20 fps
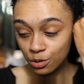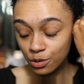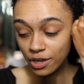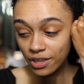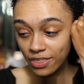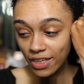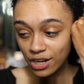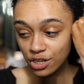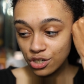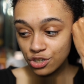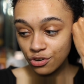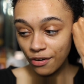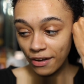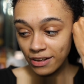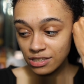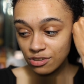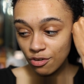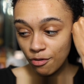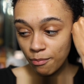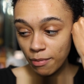Look at that
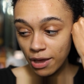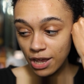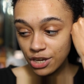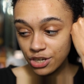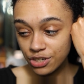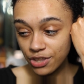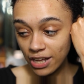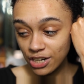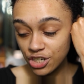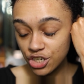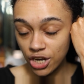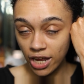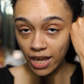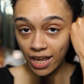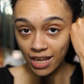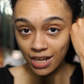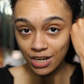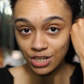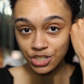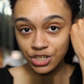transformation, that
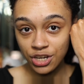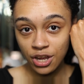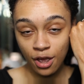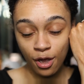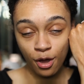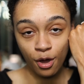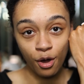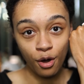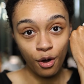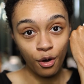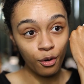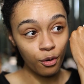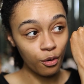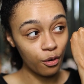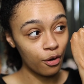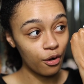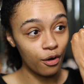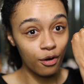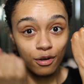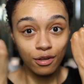change.
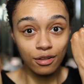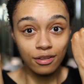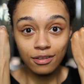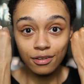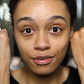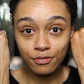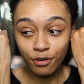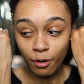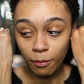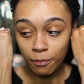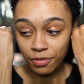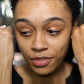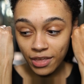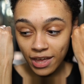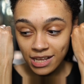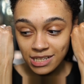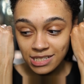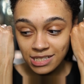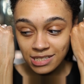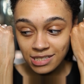From
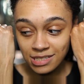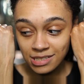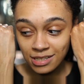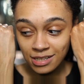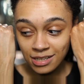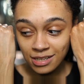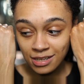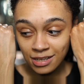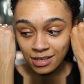this